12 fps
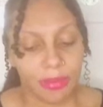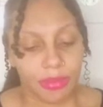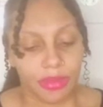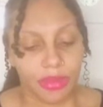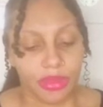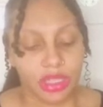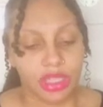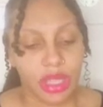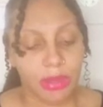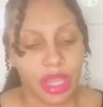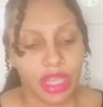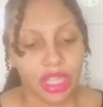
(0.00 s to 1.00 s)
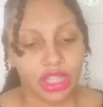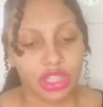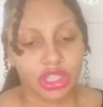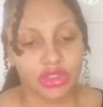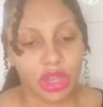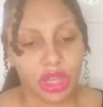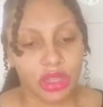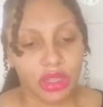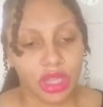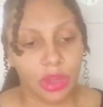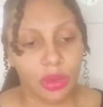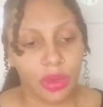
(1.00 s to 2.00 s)
somebody is
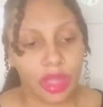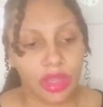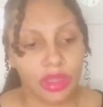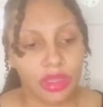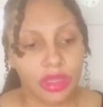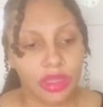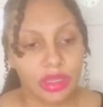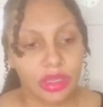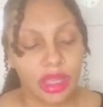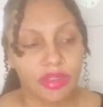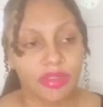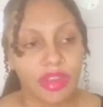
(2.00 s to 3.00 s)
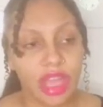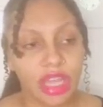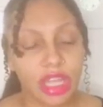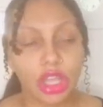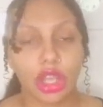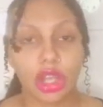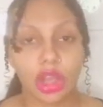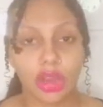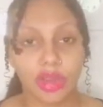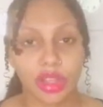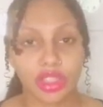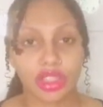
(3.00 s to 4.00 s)
struggling with finding
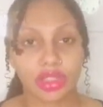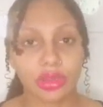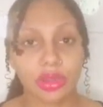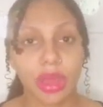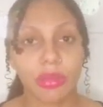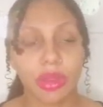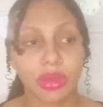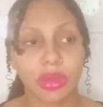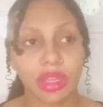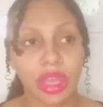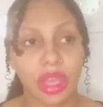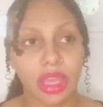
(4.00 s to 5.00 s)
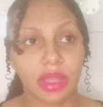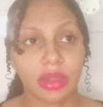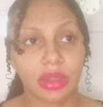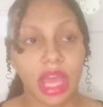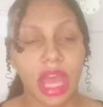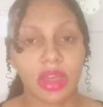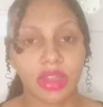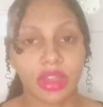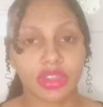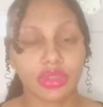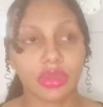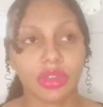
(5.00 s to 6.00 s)
courage to communicate how they
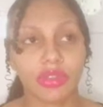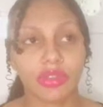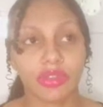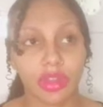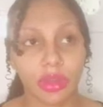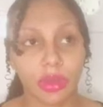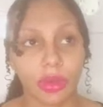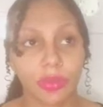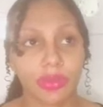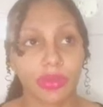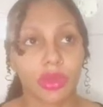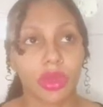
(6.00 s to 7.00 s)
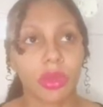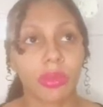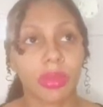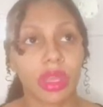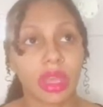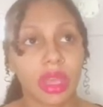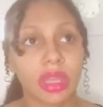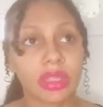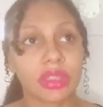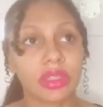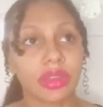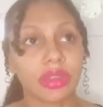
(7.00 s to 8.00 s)
truly feel because
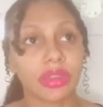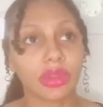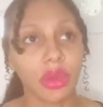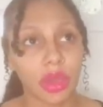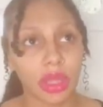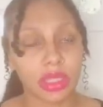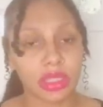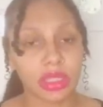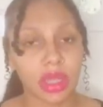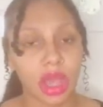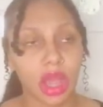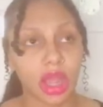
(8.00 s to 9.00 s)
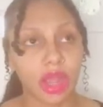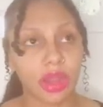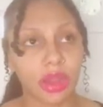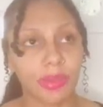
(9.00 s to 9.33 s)
their thoughts are